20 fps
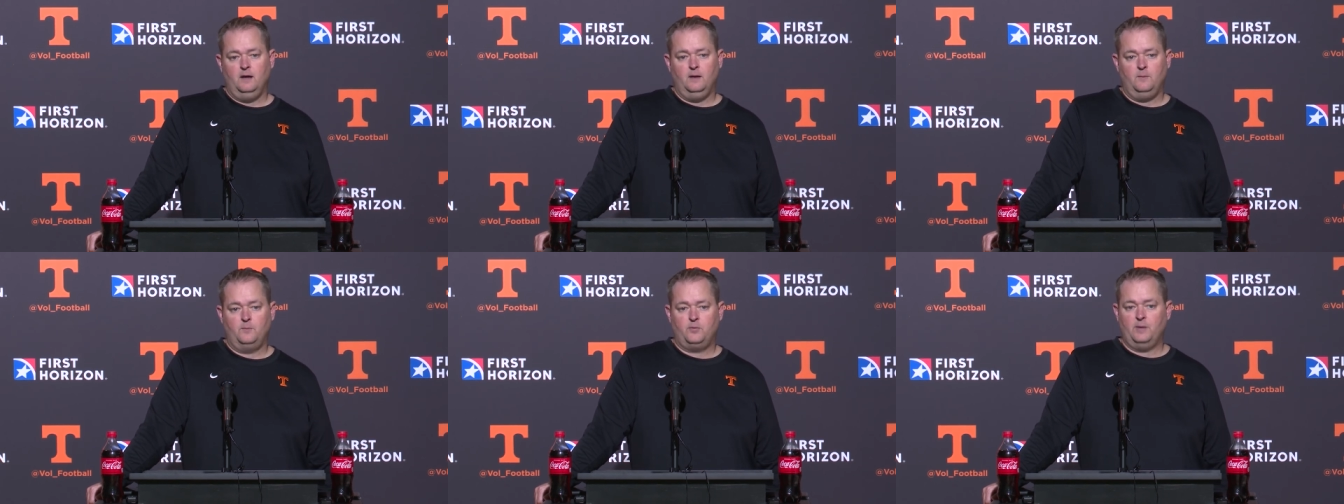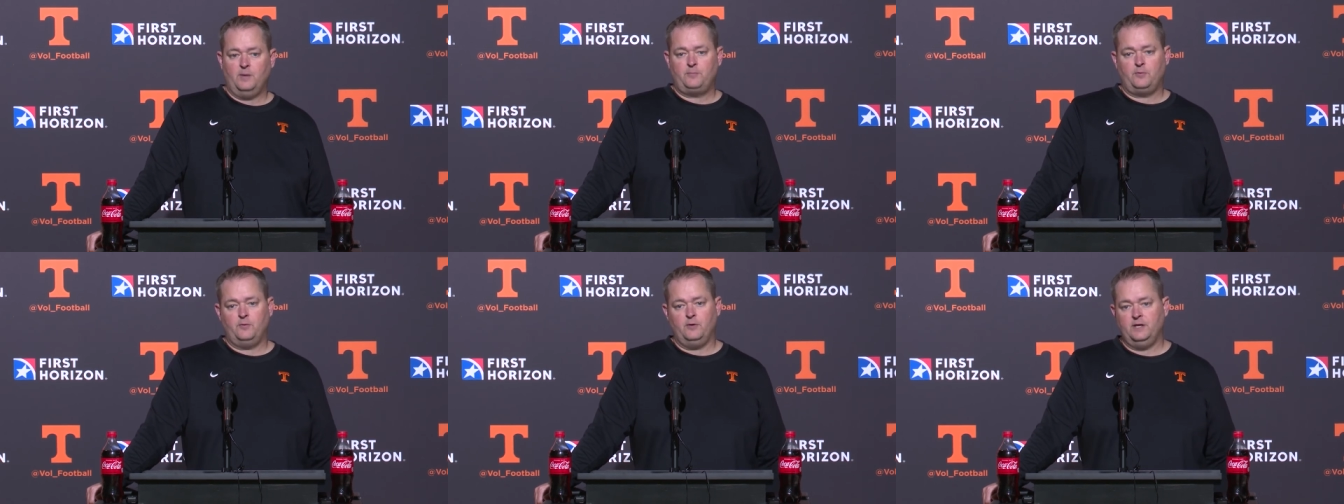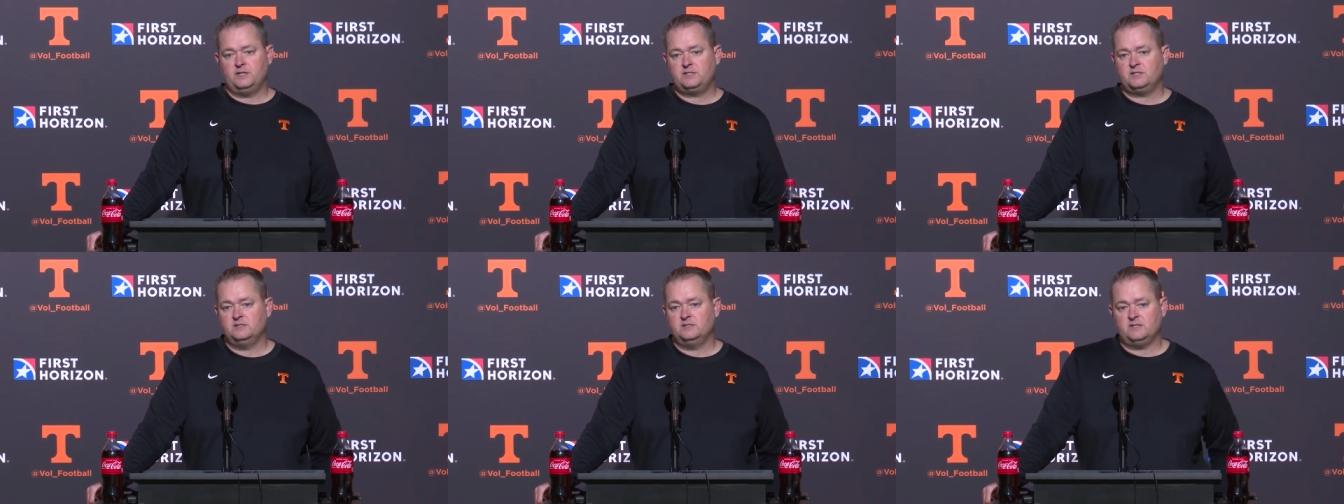
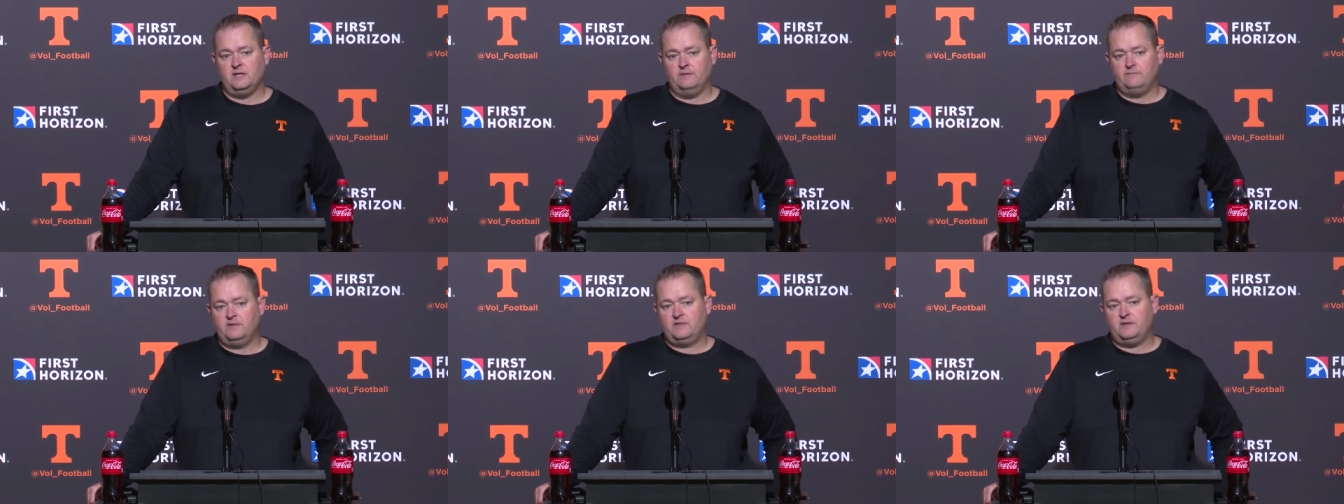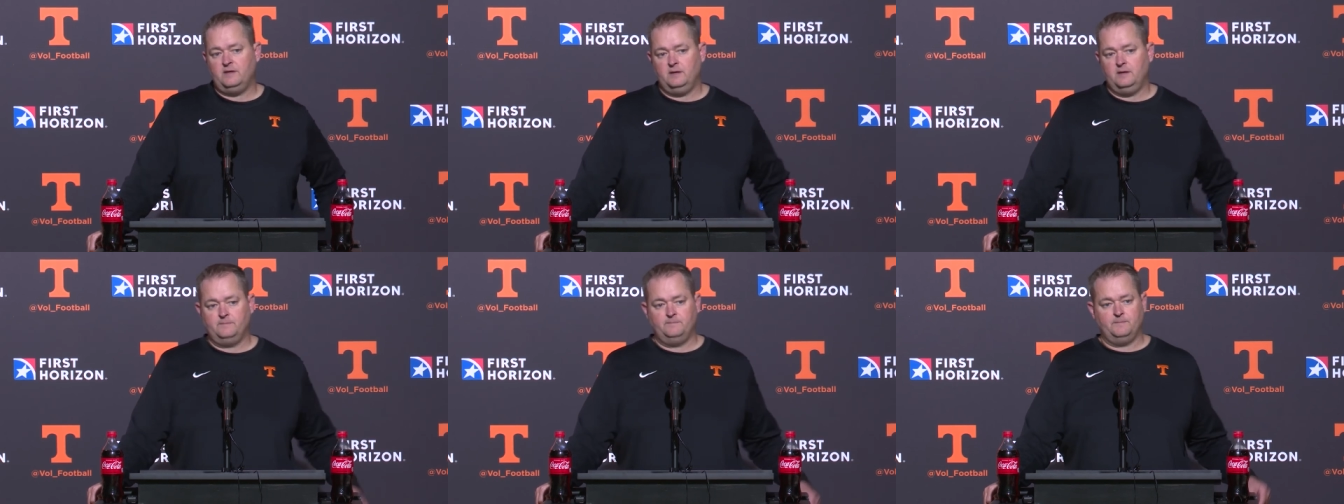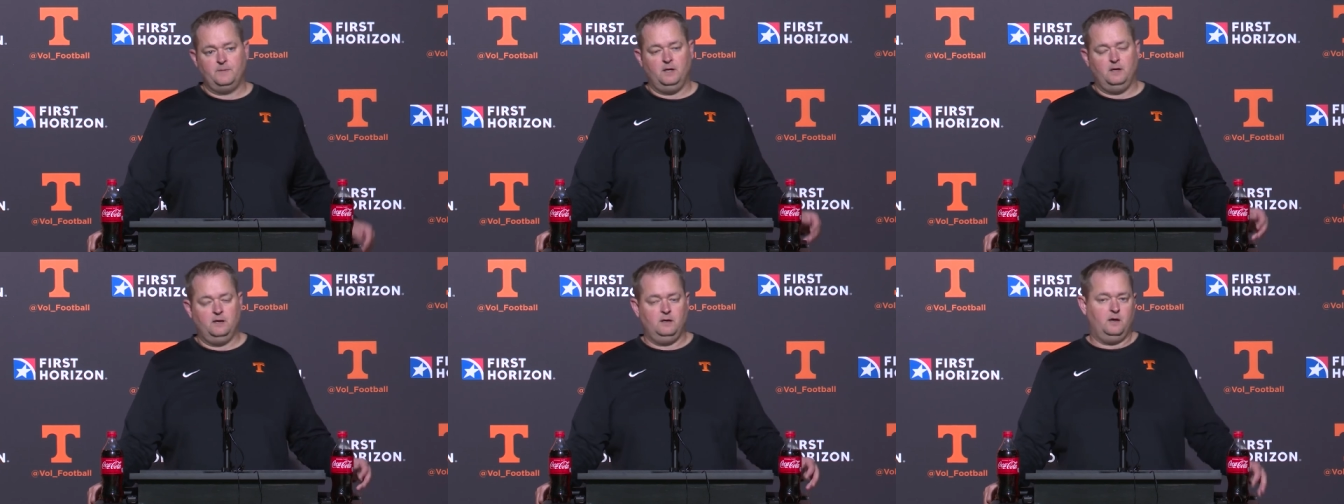preparation's everything.
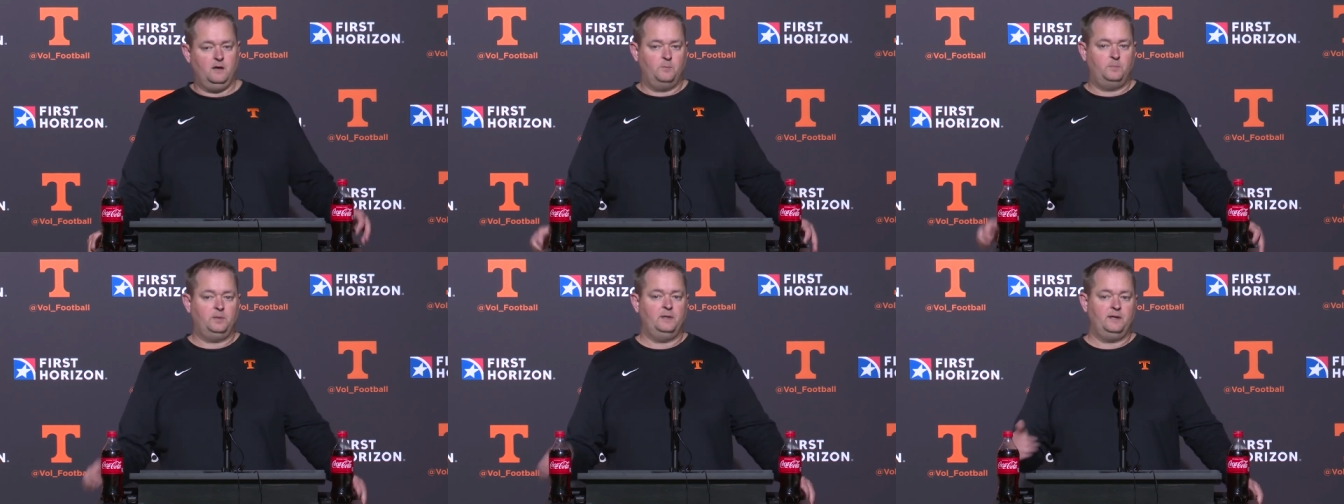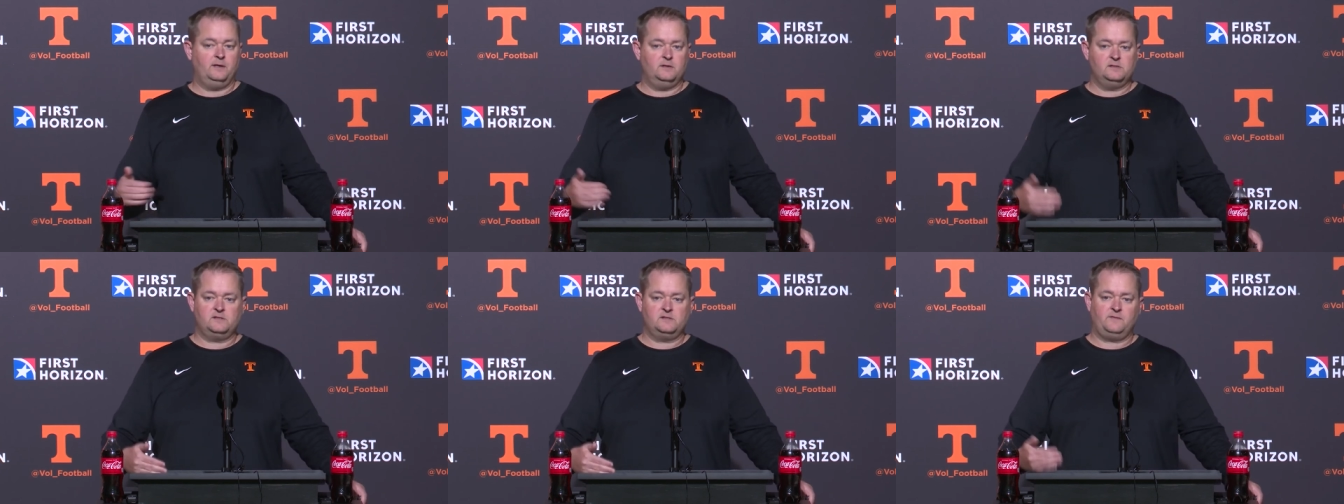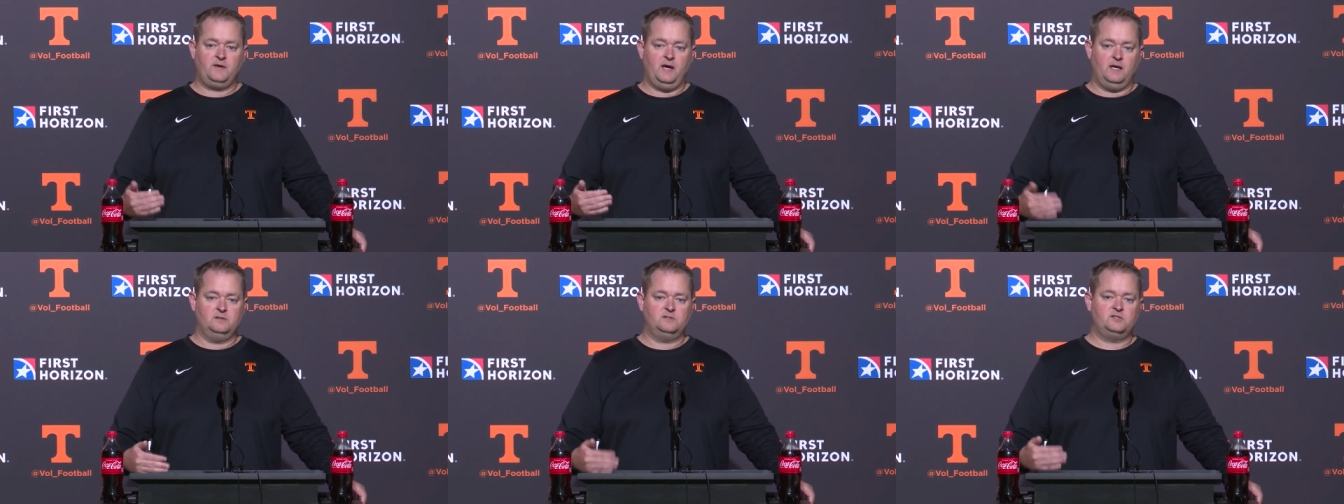Our players
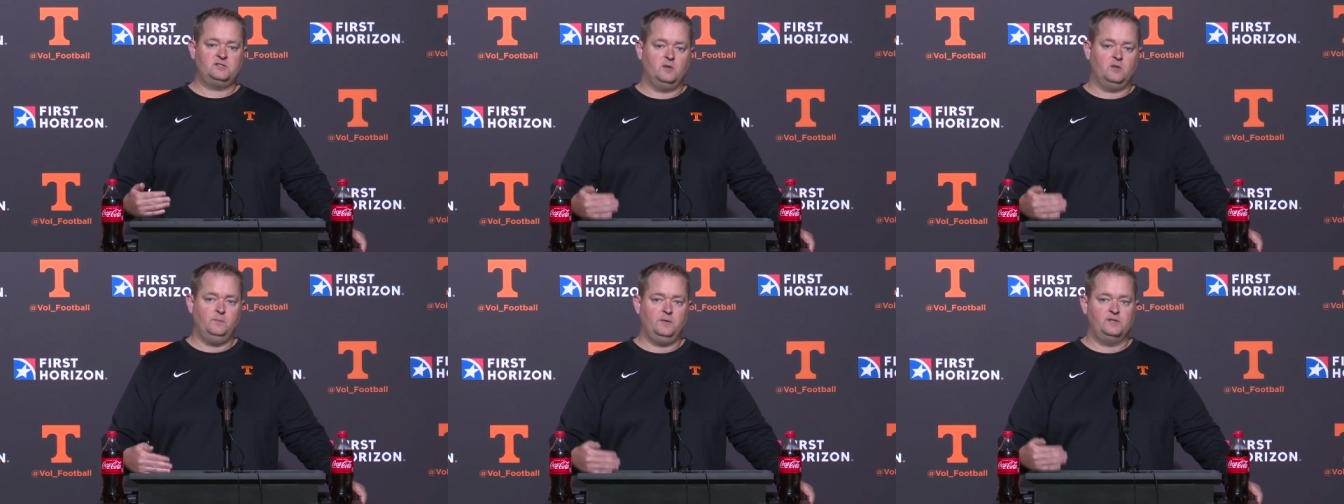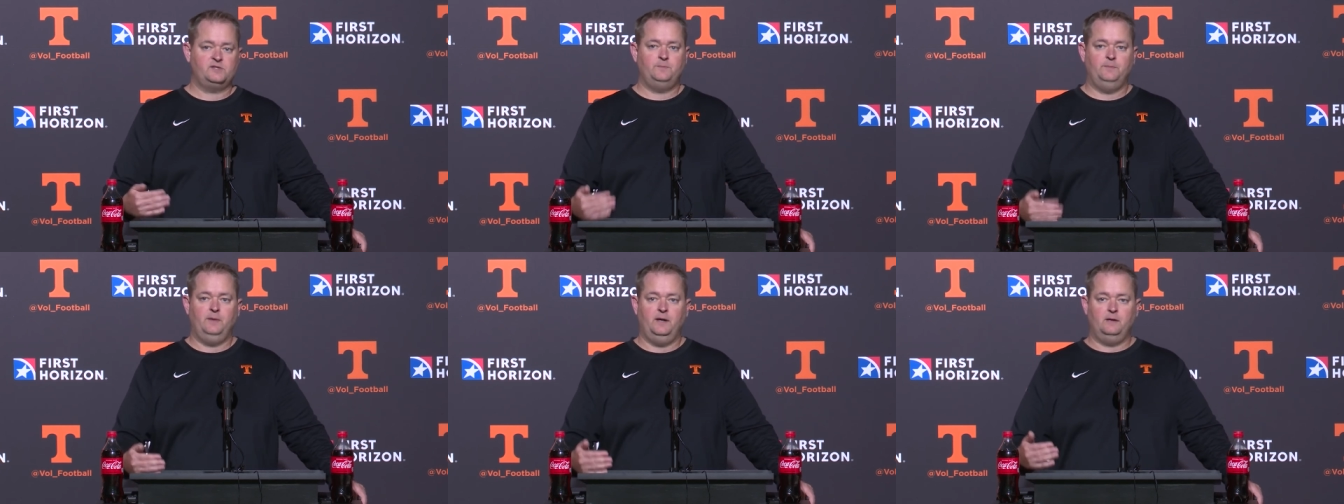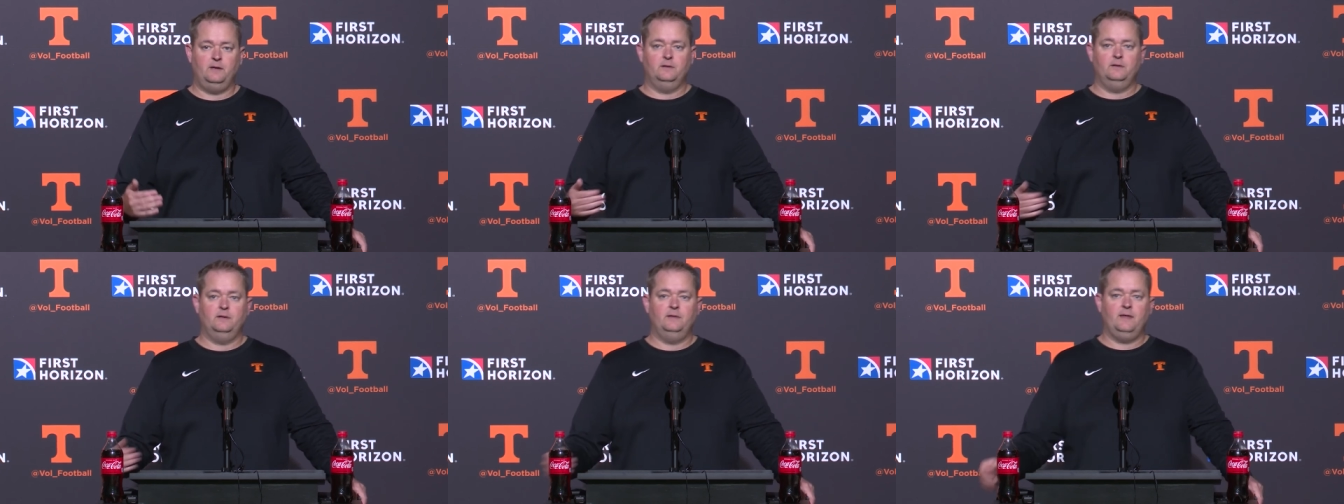have gotten so much
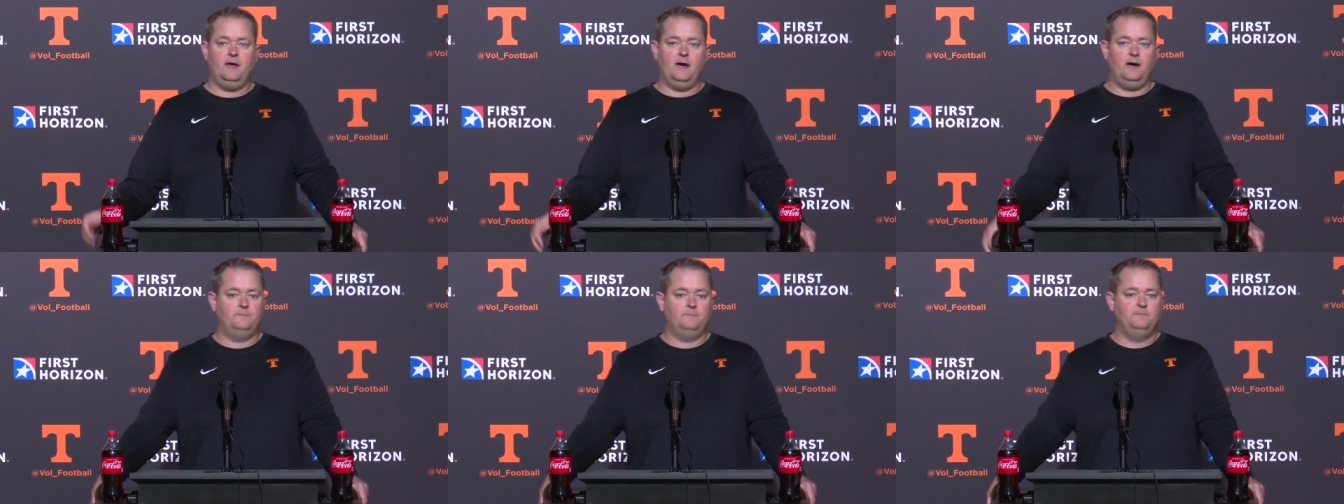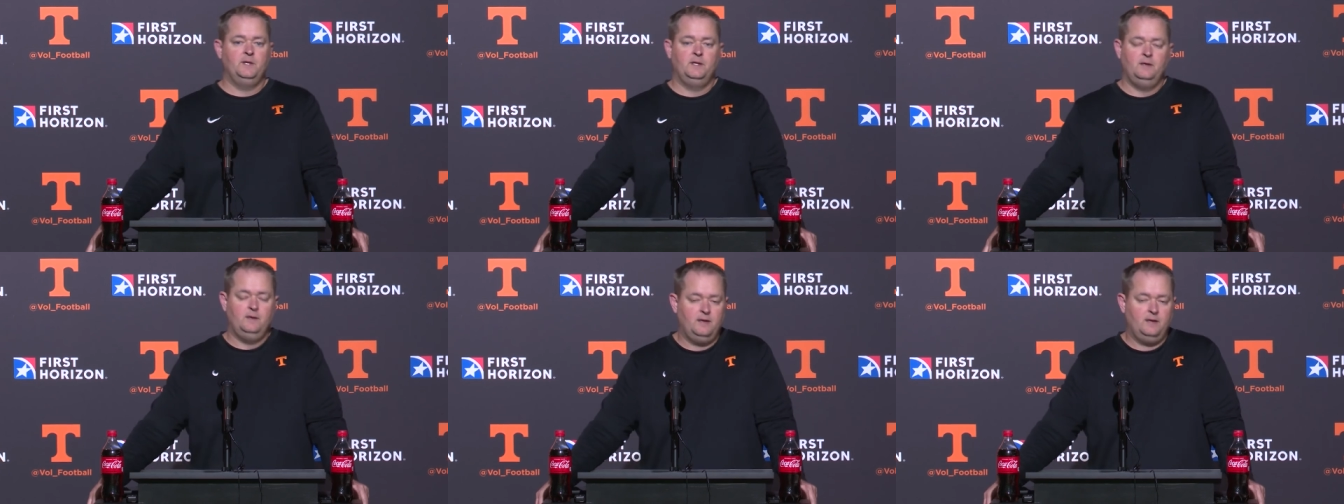better in that.